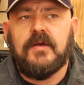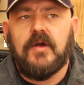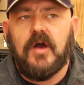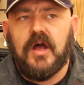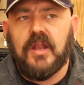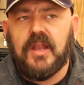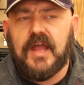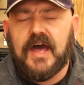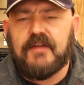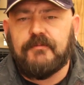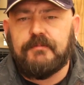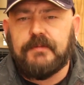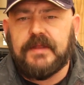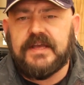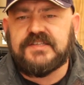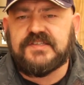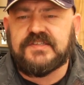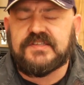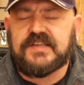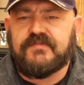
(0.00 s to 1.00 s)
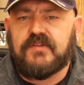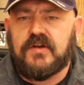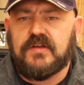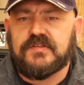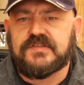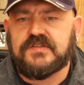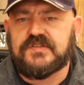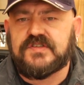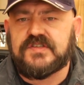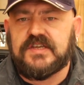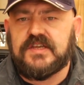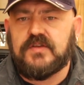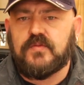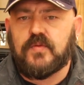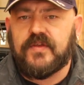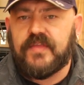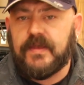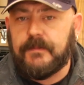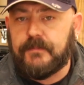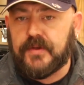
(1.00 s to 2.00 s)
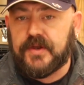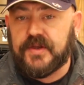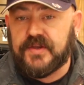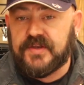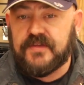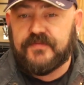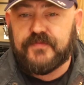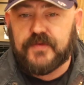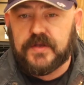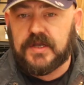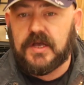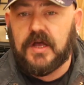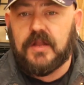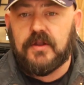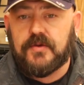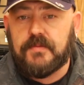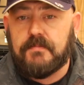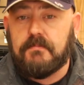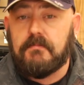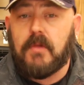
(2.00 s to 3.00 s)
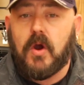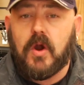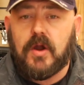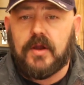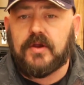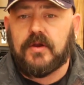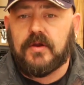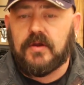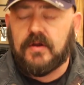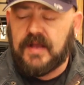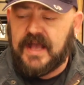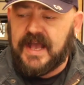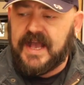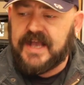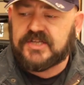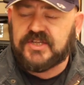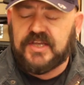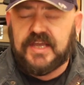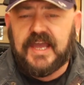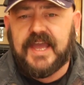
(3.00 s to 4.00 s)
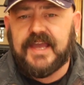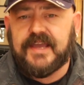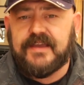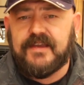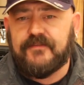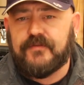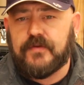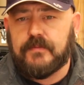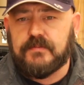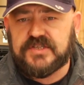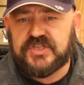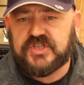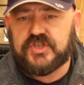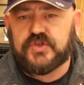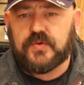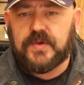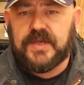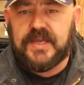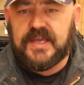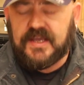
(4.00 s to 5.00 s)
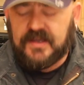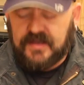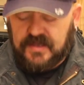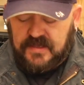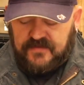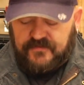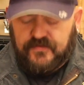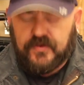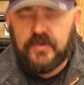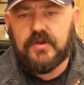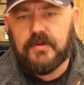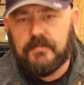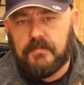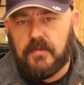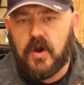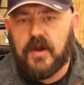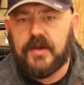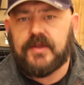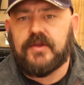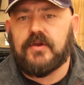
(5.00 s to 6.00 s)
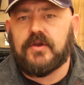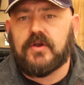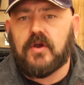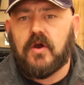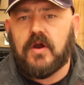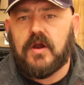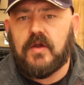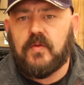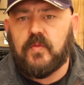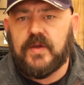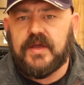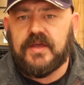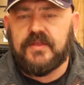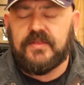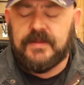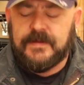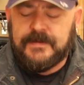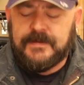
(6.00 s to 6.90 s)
A lot of places I've also seen where they put a different colored marker actually hanging from a string for you to mark your card with.